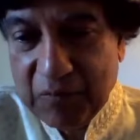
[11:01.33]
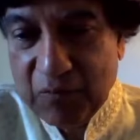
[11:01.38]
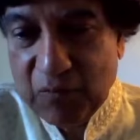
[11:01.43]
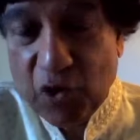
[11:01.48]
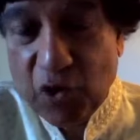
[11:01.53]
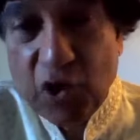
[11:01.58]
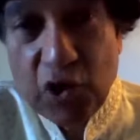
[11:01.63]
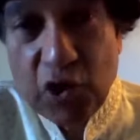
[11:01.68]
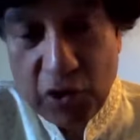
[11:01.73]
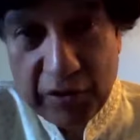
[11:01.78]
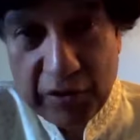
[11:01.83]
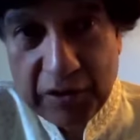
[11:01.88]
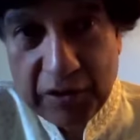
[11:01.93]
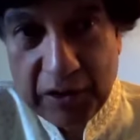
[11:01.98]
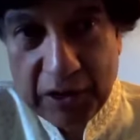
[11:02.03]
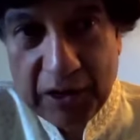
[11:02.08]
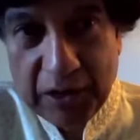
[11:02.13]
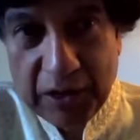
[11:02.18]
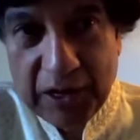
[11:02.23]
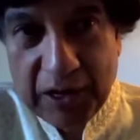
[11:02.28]

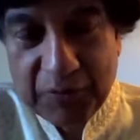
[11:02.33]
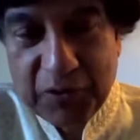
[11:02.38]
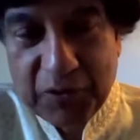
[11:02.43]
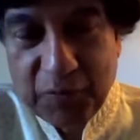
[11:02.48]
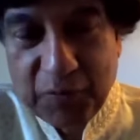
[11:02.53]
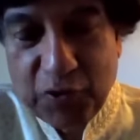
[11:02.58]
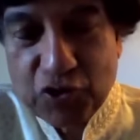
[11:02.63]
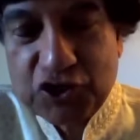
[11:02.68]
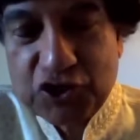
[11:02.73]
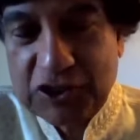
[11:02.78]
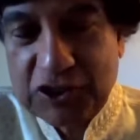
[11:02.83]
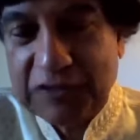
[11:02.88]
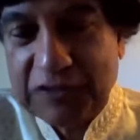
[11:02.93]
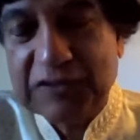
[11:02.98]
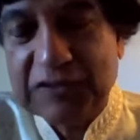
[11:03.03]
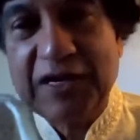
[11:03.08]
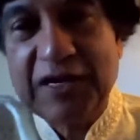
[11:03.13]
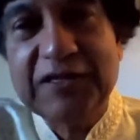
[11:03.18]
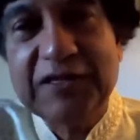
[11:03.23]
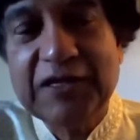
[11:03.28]
more
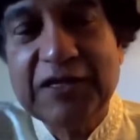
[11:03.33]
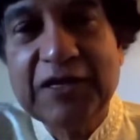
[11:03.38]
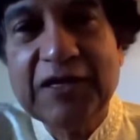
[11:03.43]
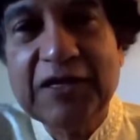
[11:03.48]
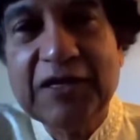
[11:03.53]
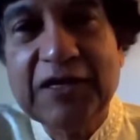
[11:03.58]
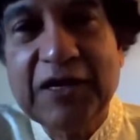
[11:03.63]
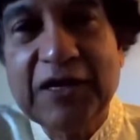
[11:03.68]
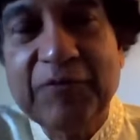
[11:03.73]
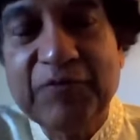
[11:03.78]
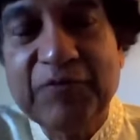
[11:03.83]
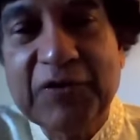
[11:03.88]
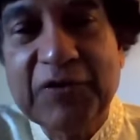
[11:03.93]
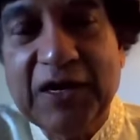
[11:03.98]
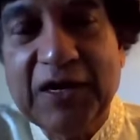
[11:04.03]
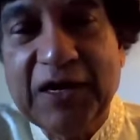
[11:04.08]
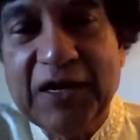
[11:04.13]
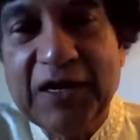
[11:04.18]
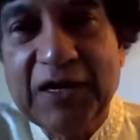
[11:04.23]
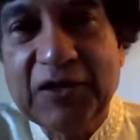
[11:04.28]
proportions, I think,
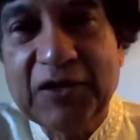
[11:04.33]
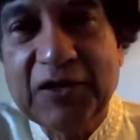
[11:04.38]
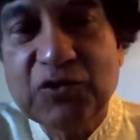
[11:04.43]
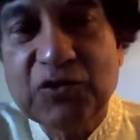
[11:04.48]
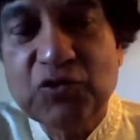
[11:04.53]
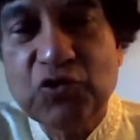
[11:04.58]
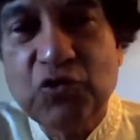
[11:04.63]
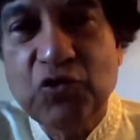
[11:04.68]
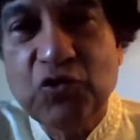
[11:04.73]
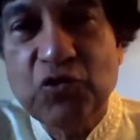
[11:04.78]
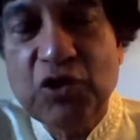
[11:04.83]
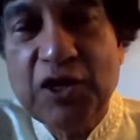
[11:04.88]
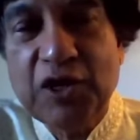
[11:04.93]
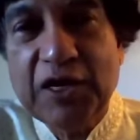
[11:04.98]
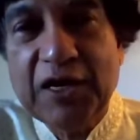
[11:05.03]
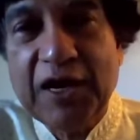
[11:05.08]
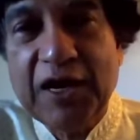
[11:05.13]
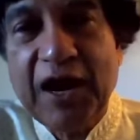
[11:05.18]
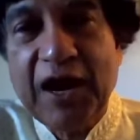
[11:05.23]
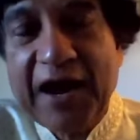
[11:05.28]
to
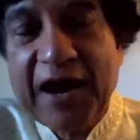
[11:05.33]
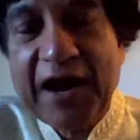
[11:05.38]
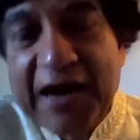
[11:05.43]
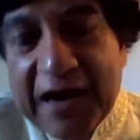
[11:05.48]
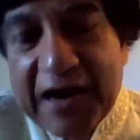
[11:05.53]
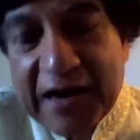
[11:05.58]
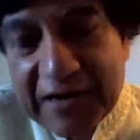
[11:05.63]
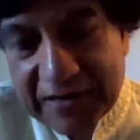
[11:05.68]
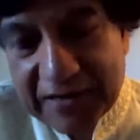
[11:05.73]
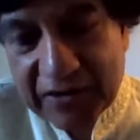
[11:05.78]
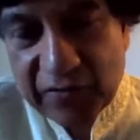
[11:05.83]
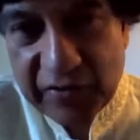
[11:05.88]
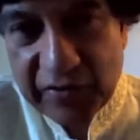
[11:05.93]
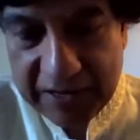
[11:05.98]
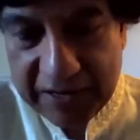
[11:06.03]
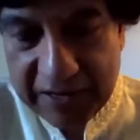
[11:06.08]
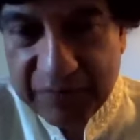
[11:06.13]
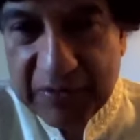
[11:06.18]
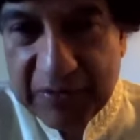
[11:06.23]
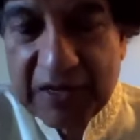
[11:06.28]
a higher
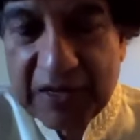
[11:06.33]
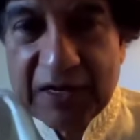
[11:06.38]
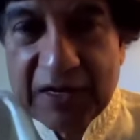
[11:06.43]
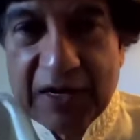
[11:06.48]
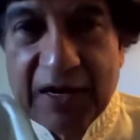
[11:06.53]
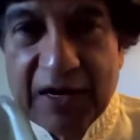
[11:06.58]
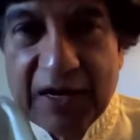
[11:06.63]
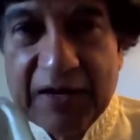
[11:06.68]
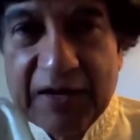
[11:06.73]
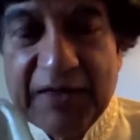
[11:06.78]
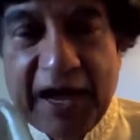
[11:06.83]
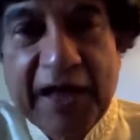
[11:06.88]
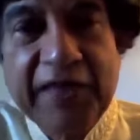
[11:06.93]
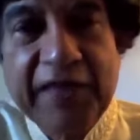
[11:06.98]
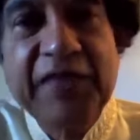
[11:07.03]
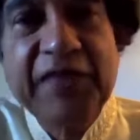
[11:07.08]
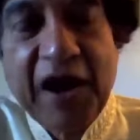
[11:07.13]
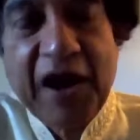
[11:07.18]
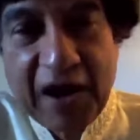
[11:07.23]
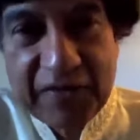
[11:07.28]
degree
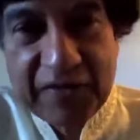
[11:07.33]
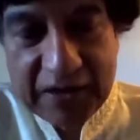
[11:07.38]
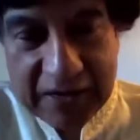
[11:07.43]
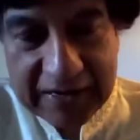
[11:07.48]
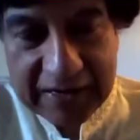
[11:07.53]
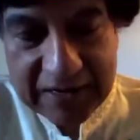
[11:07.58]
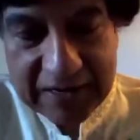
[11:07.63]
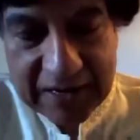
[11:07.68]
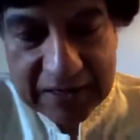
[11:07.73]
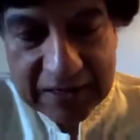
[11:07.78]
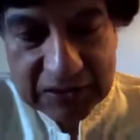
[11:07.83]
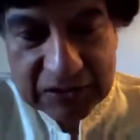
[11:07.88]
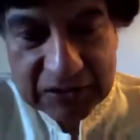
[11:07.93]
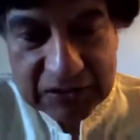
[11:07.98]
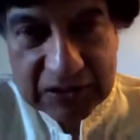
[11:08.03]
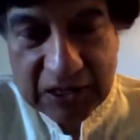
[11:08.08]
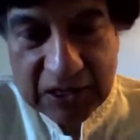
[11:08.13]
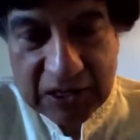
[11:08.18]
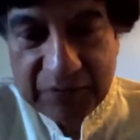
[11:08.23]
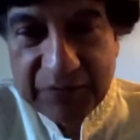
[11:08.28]
than the other
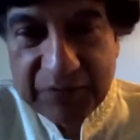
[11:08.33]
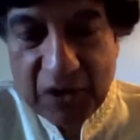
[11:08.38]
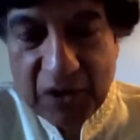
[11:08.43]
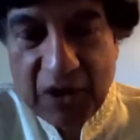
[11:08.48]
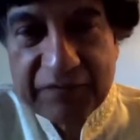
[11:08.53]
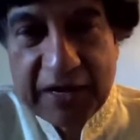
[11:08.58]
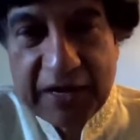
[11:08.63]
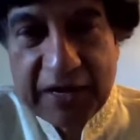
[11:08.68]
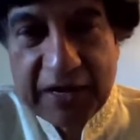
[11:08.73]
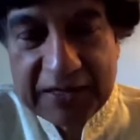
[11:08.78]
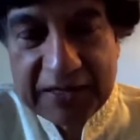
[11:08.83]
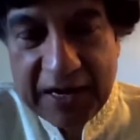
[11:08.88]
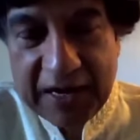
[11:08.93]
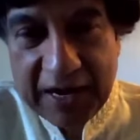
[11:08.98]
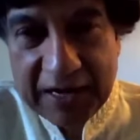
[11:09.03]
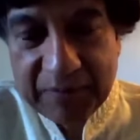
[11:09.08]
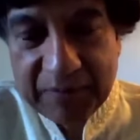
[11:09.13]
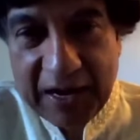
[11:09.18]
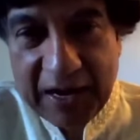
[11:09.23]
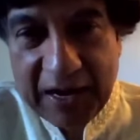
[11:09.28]
leaders of that
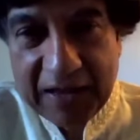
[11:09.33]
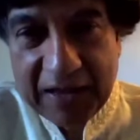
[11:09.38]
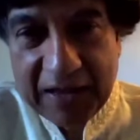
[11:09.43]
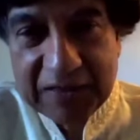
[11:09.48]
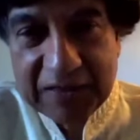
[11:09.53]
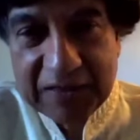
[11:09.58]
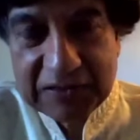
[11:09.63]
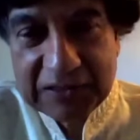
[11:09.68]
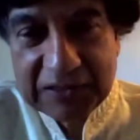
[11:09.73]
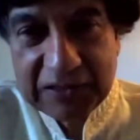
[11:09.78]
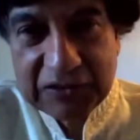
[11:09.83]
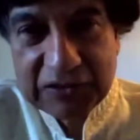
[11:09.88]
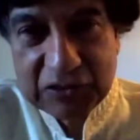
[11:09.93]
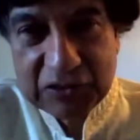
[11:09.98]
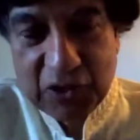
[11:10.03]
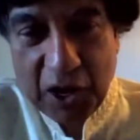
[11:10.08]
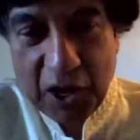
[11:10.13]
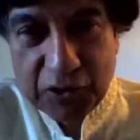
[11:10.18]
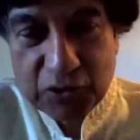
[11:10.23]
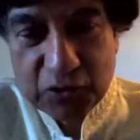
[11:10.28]
time. And this is
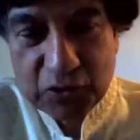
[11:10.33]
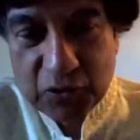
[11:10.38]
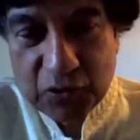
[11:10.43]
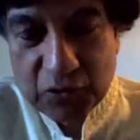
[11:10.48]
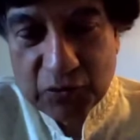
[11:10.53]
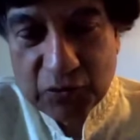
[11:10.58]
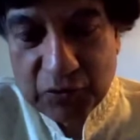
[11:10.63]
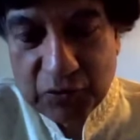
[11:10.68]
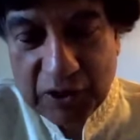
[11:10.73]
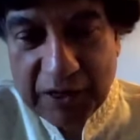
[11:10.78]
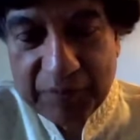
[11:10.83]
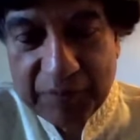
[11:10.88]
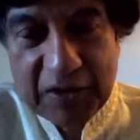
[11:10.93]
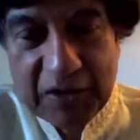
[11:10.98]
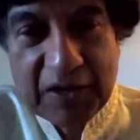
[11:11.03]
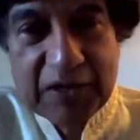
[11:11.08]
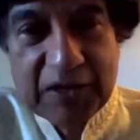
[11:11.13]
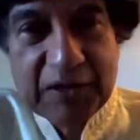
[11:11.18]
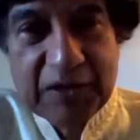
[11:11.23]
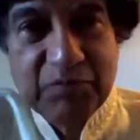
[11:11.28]
not to
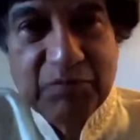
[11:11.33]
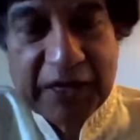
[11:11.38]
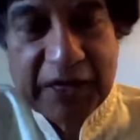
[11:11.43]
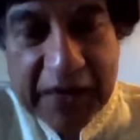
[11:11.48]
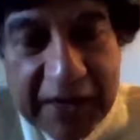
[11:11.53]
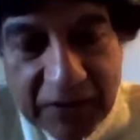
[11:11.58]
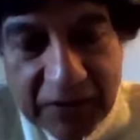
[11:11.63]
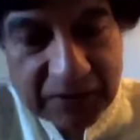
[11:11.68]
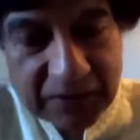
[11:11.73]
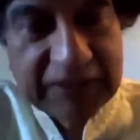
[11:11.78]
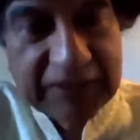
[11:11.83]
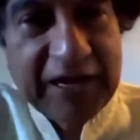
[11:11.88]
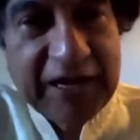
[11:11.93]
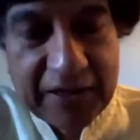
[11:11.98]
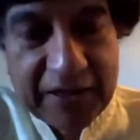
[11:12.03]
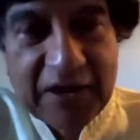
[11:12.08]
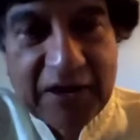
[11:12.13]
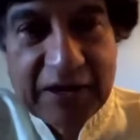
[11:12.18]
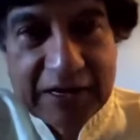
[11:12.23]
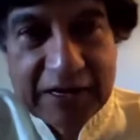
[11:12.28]
belittle
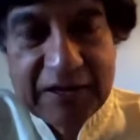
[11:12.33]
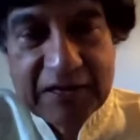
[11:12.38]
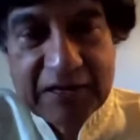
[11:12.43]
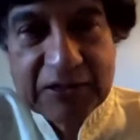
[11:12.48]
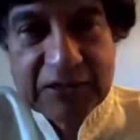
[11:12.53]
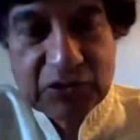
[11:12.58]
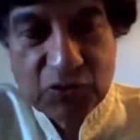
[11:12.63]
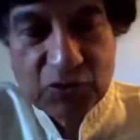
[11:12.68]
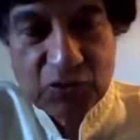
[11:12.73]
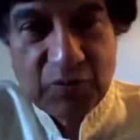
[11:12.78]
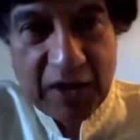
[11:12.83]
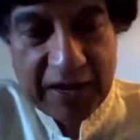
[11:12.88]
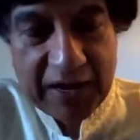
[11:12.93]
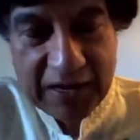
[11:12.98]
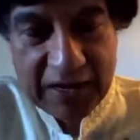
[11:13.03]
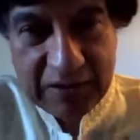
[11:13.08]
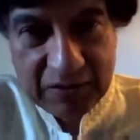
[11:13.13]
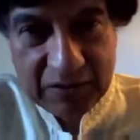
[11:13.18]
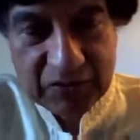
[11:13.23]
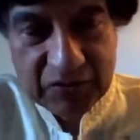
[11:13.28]
the other leaders whom
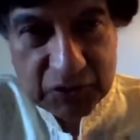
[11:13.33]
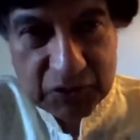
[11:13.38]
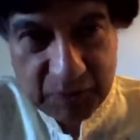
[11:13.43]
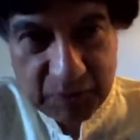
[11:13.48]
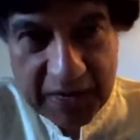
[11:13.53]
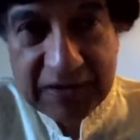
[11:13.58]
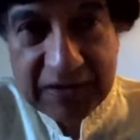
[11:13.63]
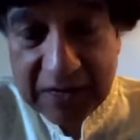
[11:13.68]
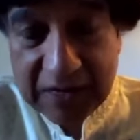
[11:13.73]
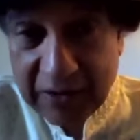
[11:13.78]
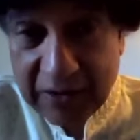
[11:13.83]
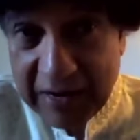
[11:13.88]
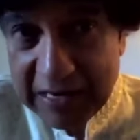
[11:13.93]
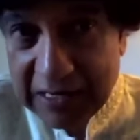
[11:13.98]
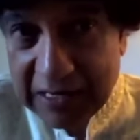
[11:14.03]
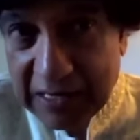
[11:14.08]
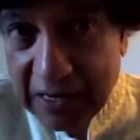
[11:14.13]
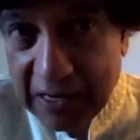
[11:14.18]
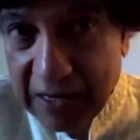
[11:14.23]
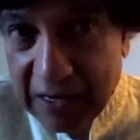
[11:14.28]
I respect a
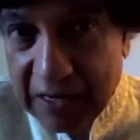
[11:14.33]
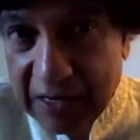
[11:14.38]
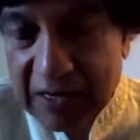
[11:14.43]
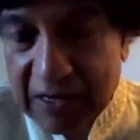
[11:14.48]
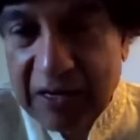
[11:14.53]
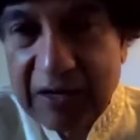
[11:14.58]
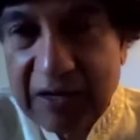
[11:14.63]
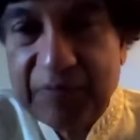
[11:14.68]
great deal.